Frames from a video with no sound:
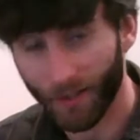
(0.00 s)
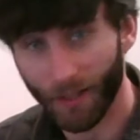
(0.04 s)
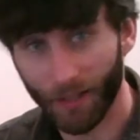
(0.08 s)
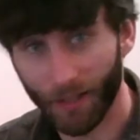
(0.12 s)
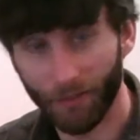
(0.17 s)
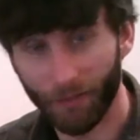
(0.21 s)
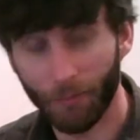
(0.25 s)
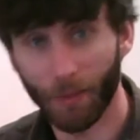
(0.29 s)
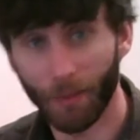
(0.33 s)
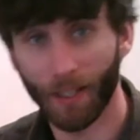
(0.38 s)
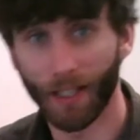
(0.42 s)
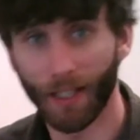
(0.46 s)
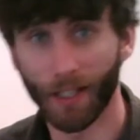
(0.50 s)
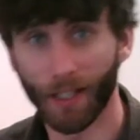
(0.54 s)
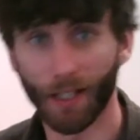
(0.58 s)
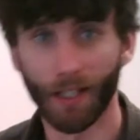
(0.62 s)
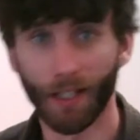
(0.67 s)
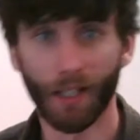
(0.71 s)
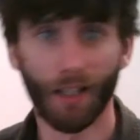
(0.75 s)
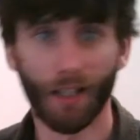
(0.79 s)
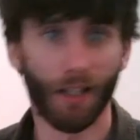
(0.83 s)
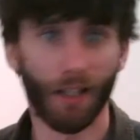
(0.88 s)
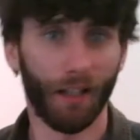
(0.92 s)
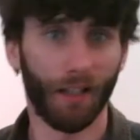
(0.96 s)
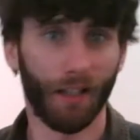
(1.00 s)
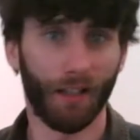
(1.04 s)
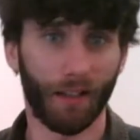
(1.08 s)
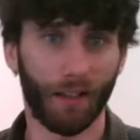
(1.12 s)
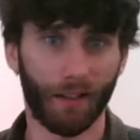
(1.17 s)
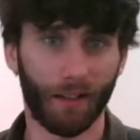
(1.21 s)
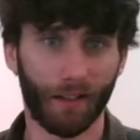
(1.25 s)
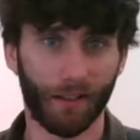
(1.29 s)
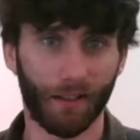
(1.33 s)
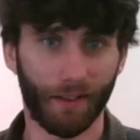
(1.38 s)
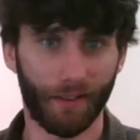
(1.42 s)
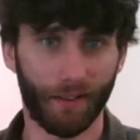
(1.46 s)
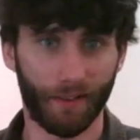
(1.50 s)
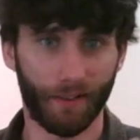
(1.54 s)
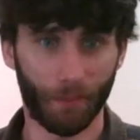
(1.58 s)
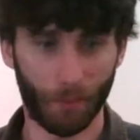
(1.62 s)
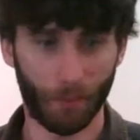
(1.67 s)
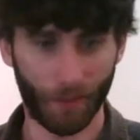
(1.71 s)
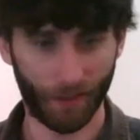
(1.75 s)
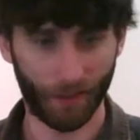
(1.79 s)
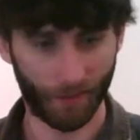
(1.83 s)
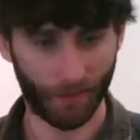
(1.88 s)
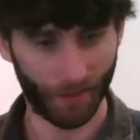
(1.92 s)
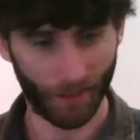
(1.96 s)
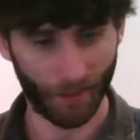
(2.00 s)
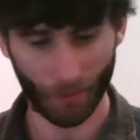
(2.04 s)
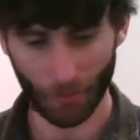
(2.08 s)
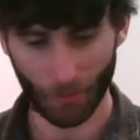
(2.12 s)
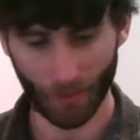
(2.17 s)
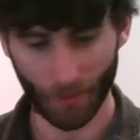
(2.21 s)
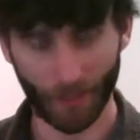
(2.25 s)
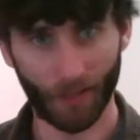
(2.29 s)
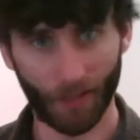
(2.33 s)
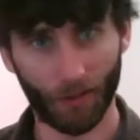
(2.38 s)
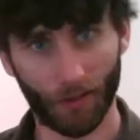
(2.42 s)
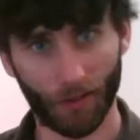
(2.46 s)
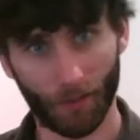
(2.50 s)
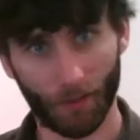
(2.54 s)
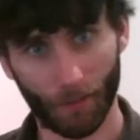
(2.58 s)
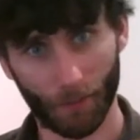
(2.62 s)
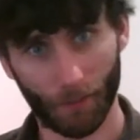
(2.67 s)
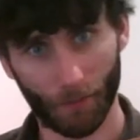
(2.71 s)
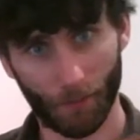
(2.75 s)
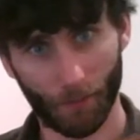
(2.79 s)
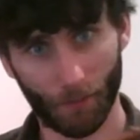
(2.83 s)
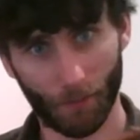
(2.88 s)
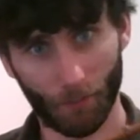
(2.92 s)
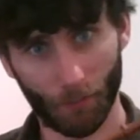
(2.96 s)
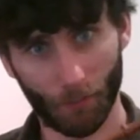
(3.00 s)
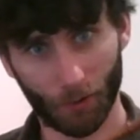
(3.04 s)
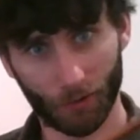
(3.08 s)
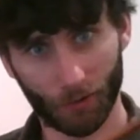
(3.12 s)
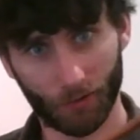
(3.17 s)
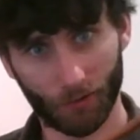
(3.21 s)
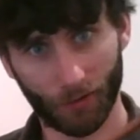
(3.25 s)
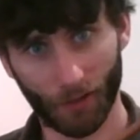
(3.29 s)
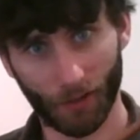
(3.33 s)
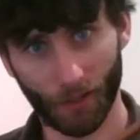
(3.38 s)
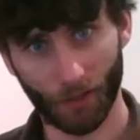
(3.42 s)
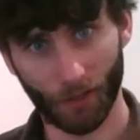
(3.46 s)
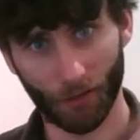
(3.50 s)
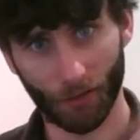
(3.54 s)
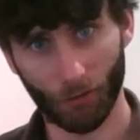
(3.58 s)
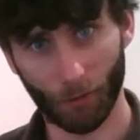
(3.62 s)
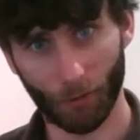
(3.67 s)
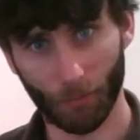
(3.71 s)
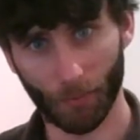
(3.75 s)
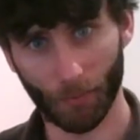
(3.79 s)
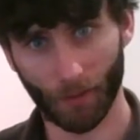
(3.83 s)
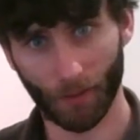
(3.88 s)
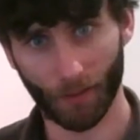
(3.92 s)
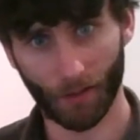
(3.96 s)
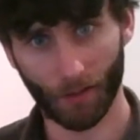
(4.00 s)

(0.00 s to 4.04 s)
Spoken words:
of playing. A lot of the guys that play today play it much higher up, and